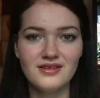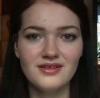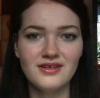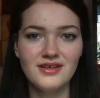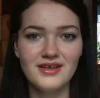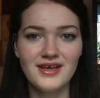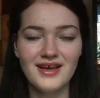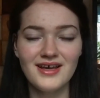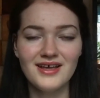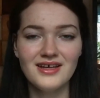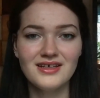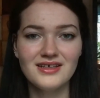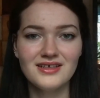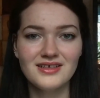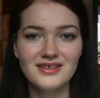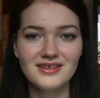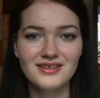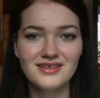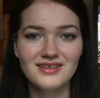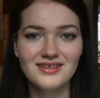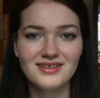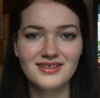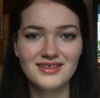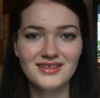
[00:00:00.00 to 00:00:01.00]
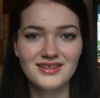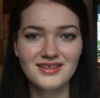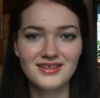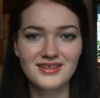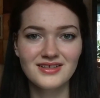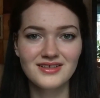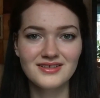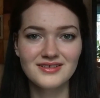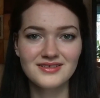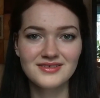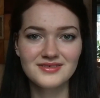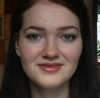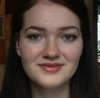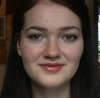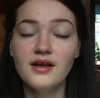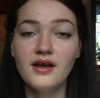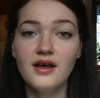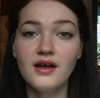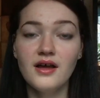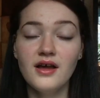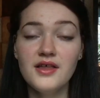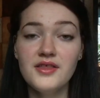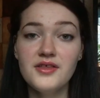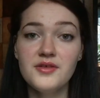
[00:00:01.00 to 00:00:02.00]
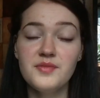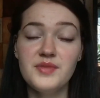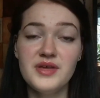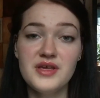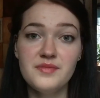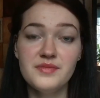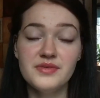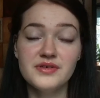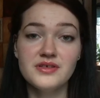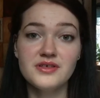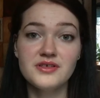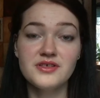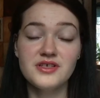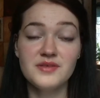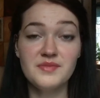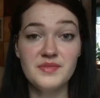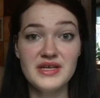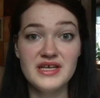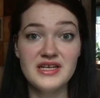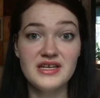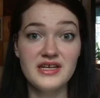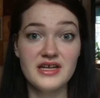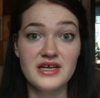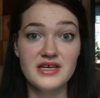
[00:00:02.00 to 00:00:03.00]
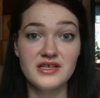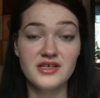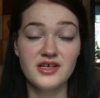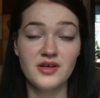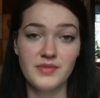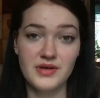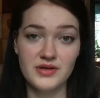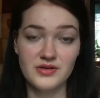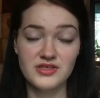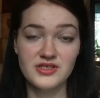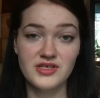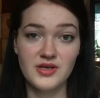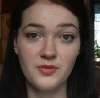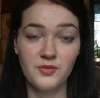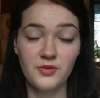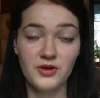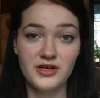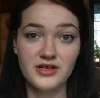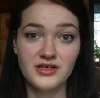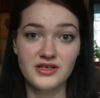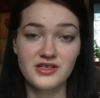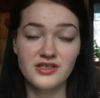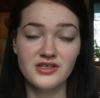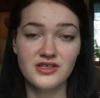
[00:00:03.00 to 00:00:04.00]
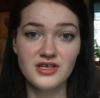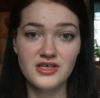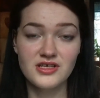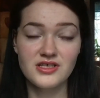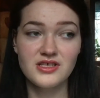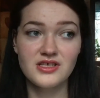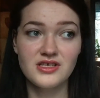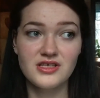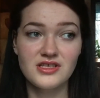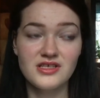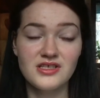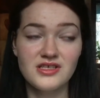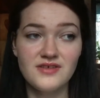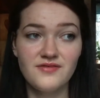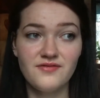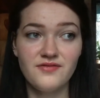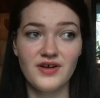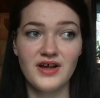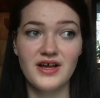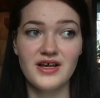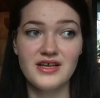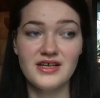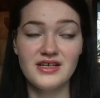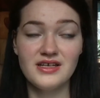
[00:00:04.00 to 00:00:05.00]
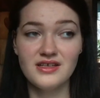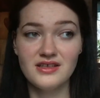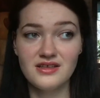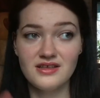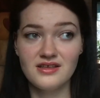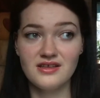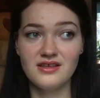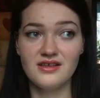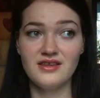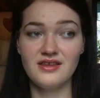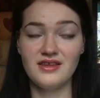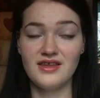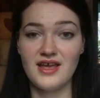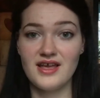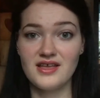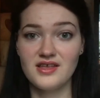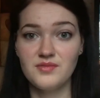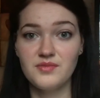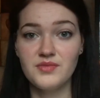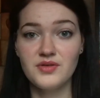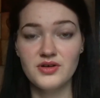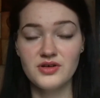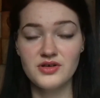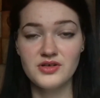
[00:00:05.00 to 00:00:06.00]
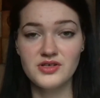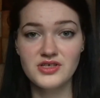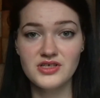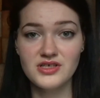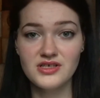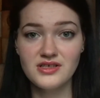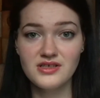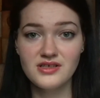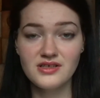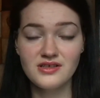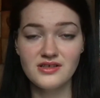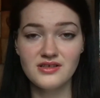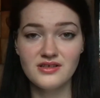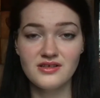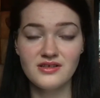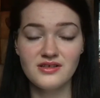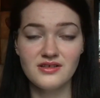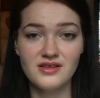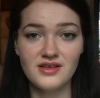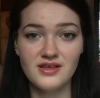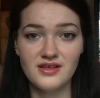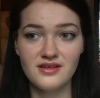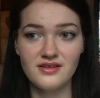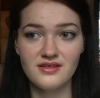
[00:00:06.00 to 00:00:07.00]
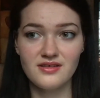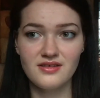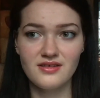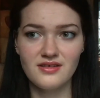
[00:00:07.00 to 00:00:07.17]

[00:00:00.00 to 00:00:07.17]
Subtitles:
Yeah. Other people's opinion about someone doesn't define that person, that